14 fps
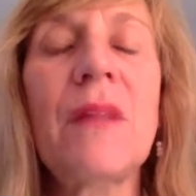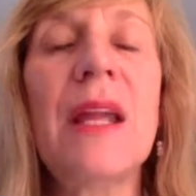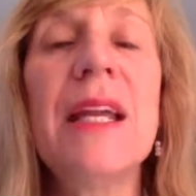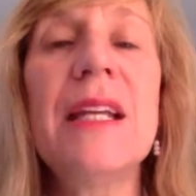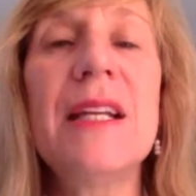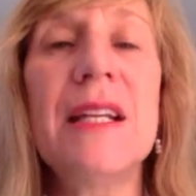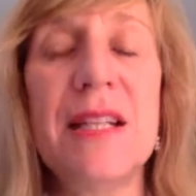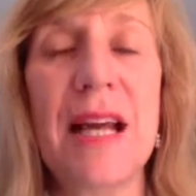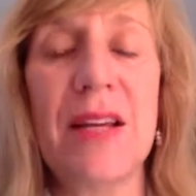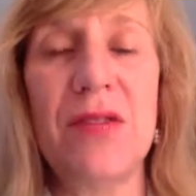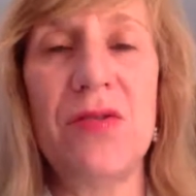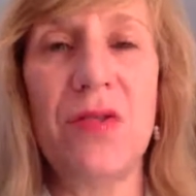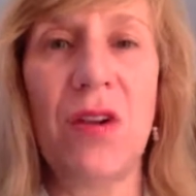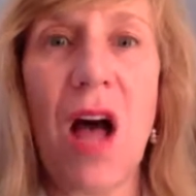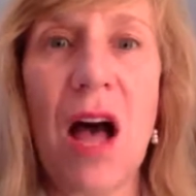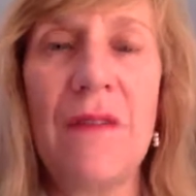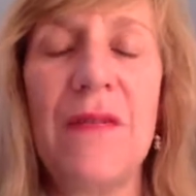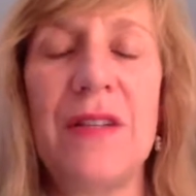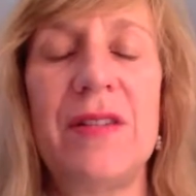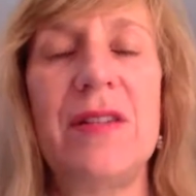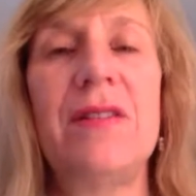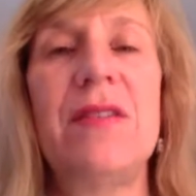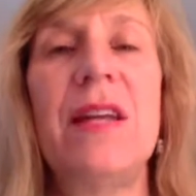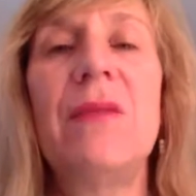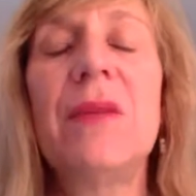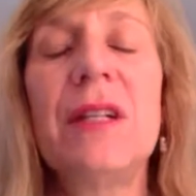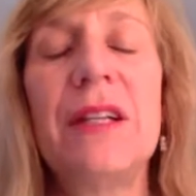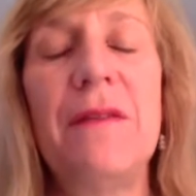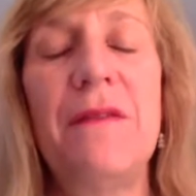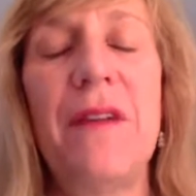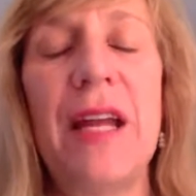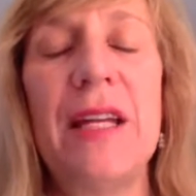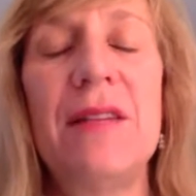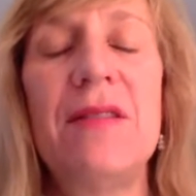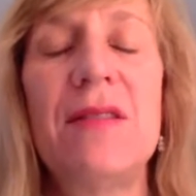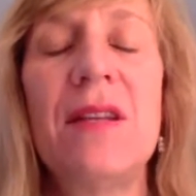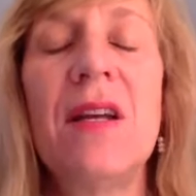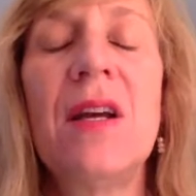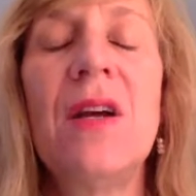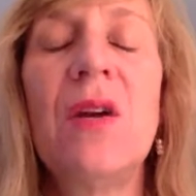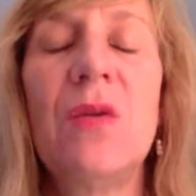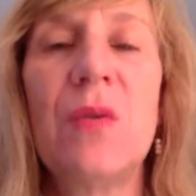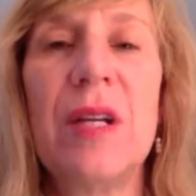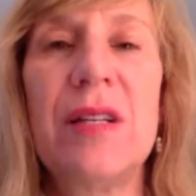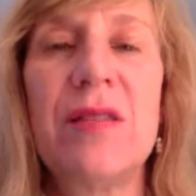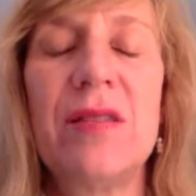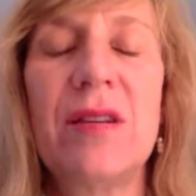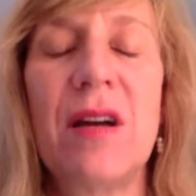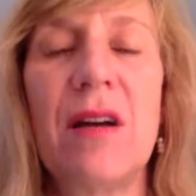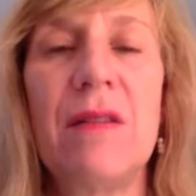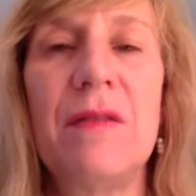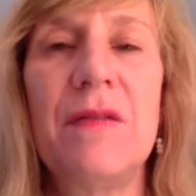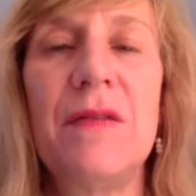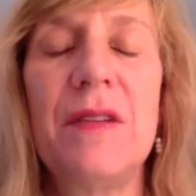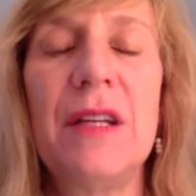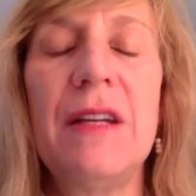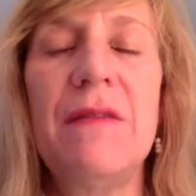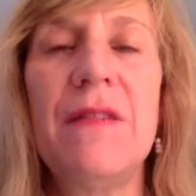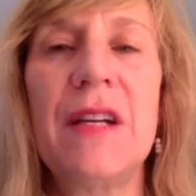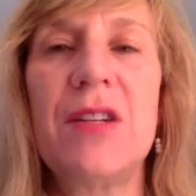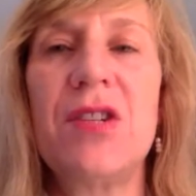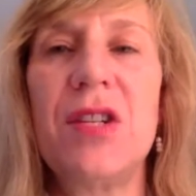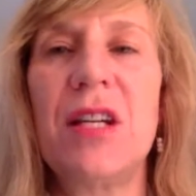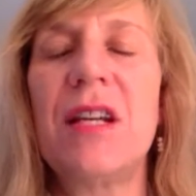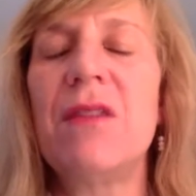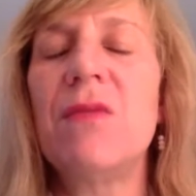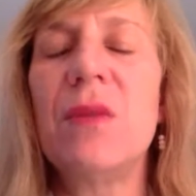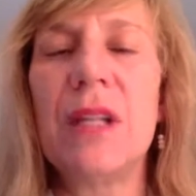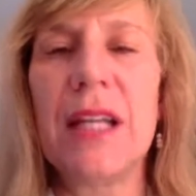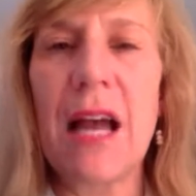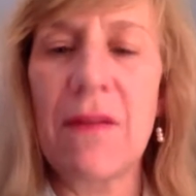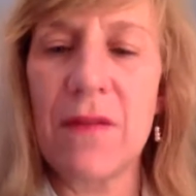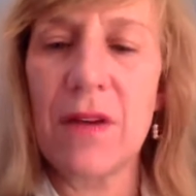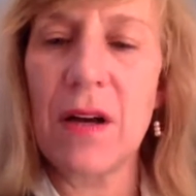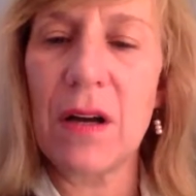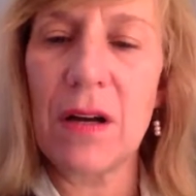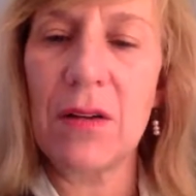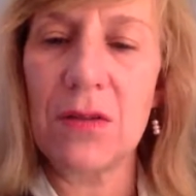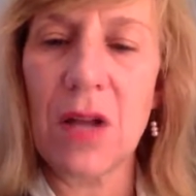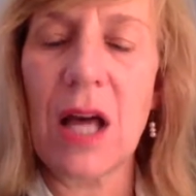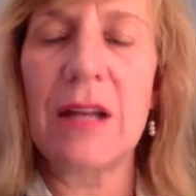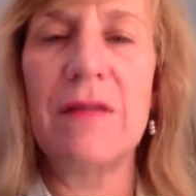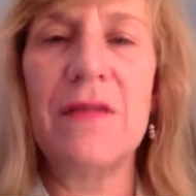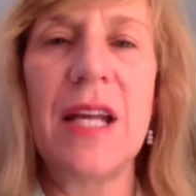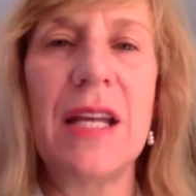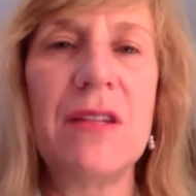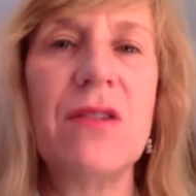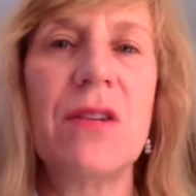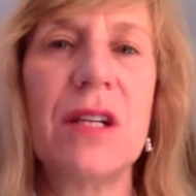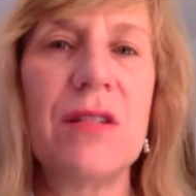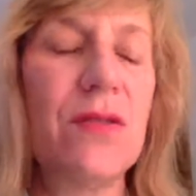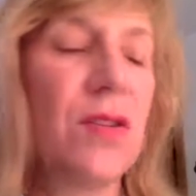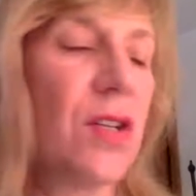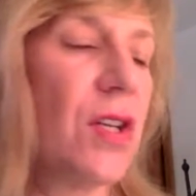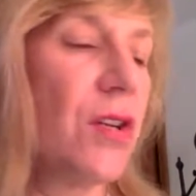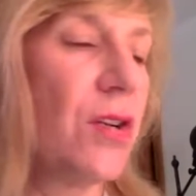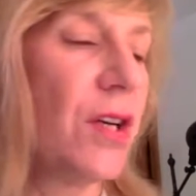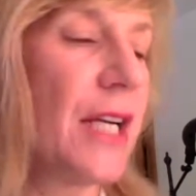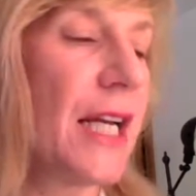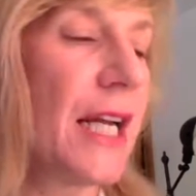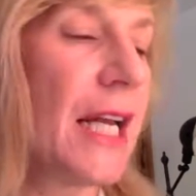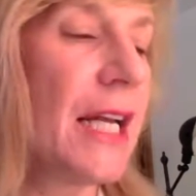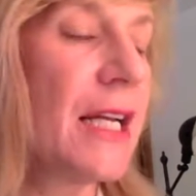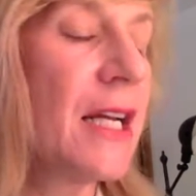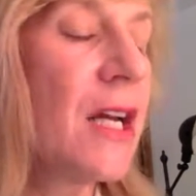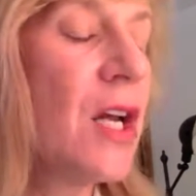in cadastral offices, they really face risk of eviction and really have a lot of tenure insecurity.